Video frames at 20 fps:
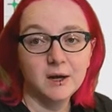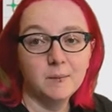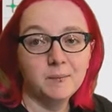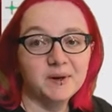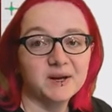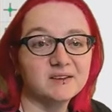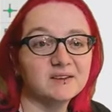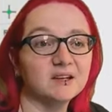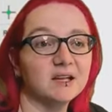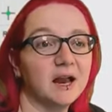
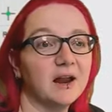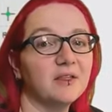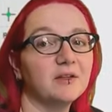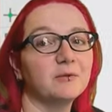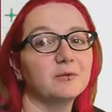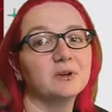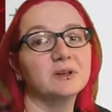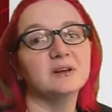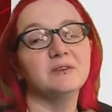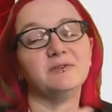because a lot of
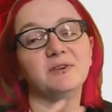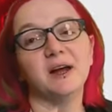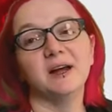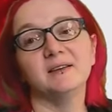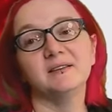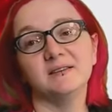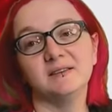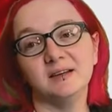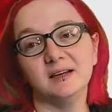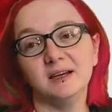the really
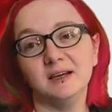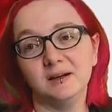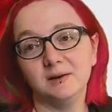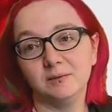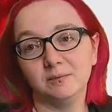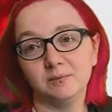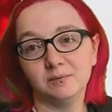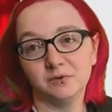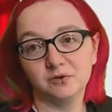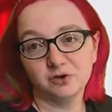fancy
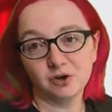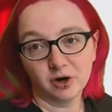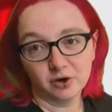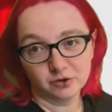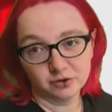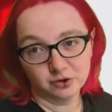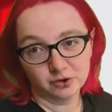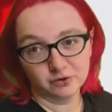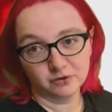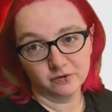
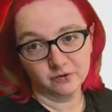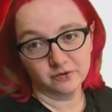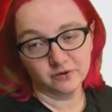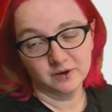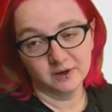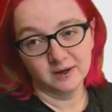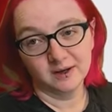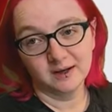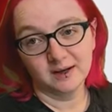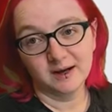chargers
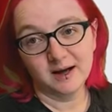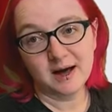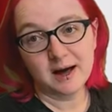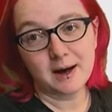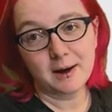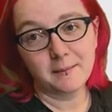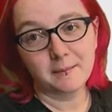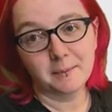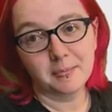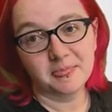
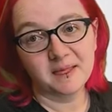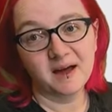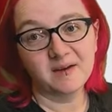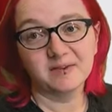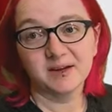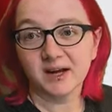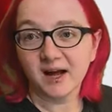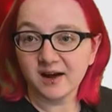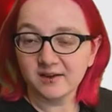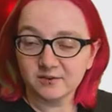um, have
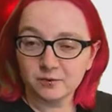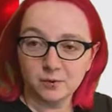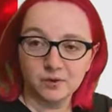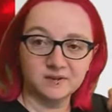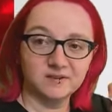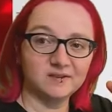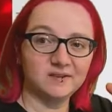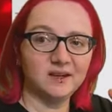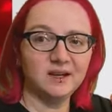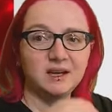like I
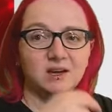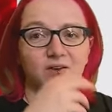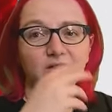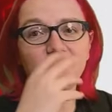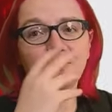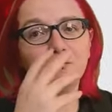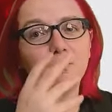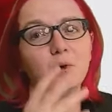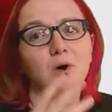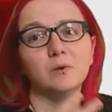squared C or they
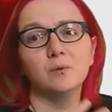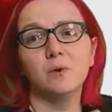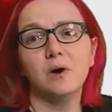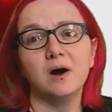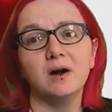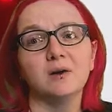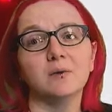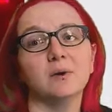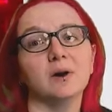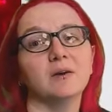have one
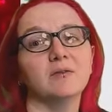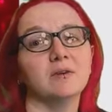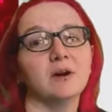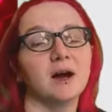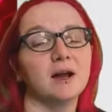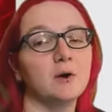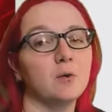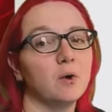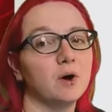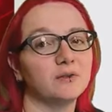Y or whatever.
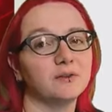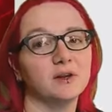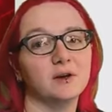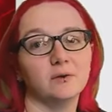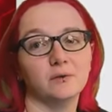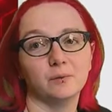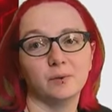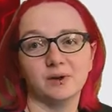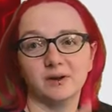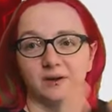I don't want, you
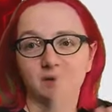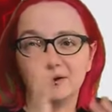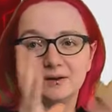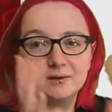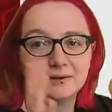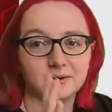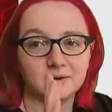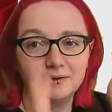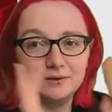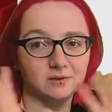know, where you can
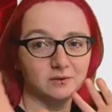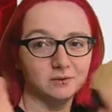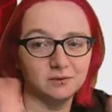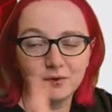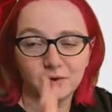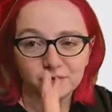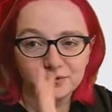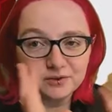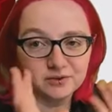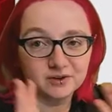do
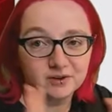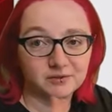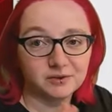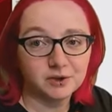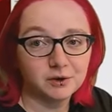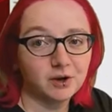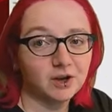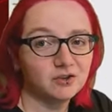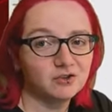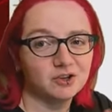all sorts of
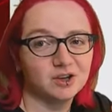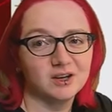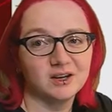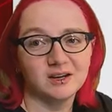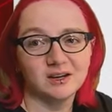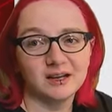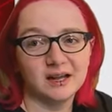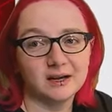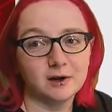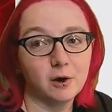configuration
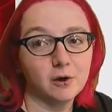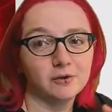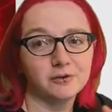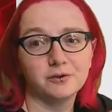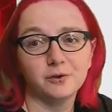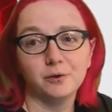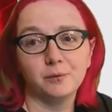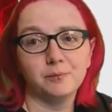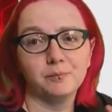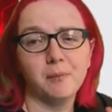and like
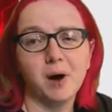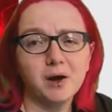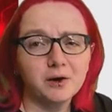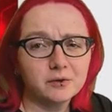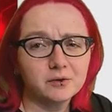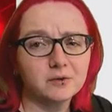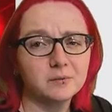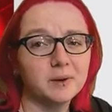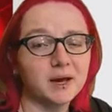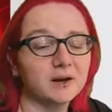also
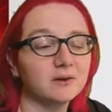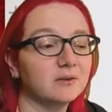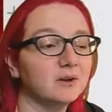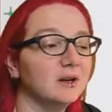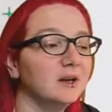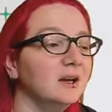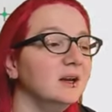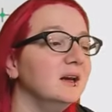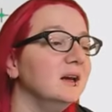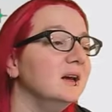monitors the
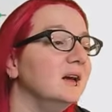battery.